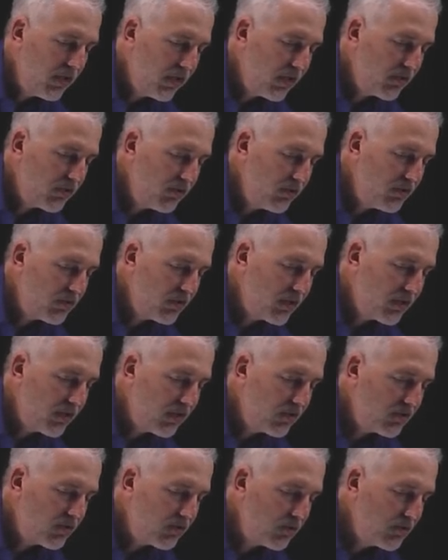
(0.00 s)
I'll use an,
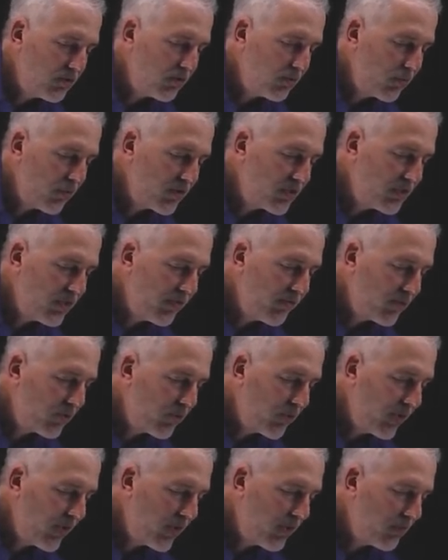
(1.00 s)
a solution with 7
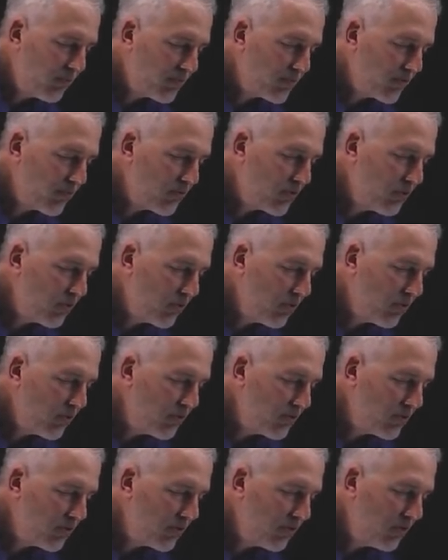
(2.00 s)
grams of
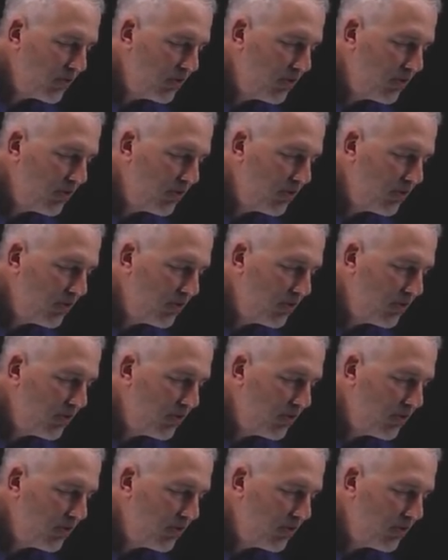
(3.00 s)
sucrose,